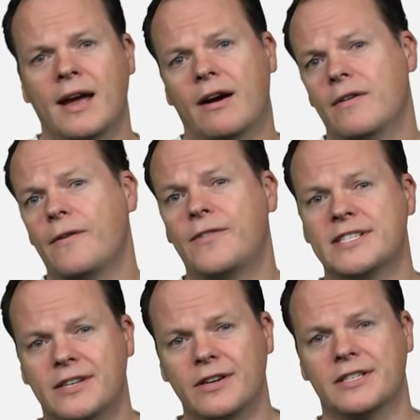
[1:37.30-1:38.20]
However, for
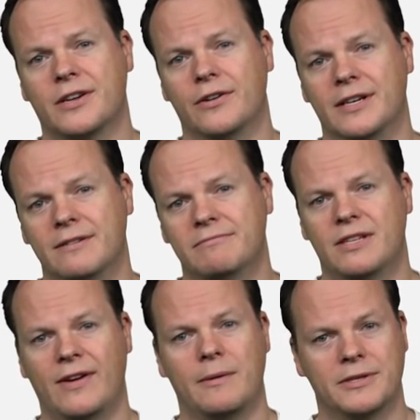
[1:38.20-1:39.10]
serious coding,
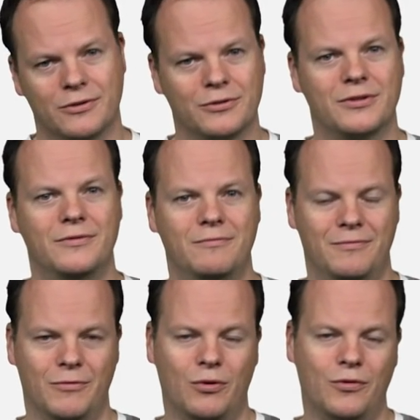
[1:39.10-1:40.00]
developers also
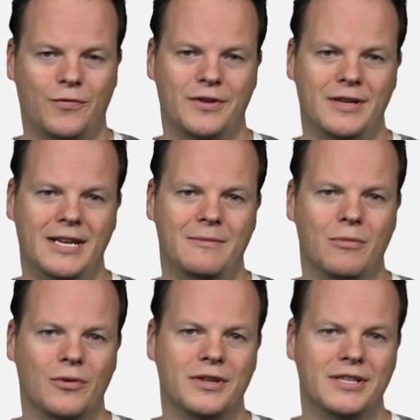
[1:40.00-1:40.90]
often need
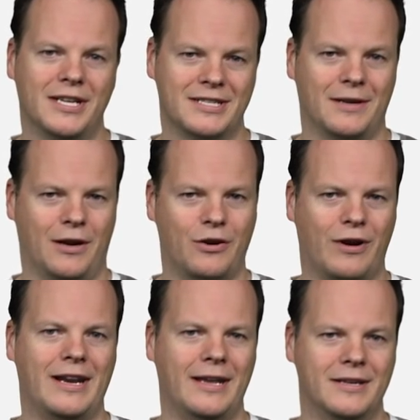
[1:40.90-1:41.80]
more than just a
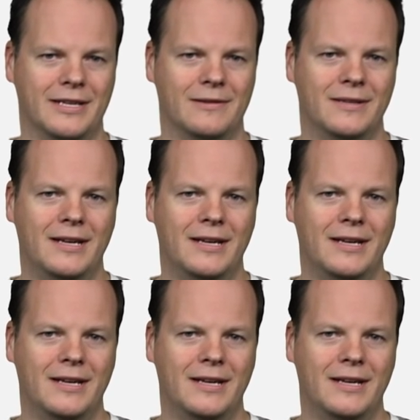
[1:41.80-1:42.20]
great editor.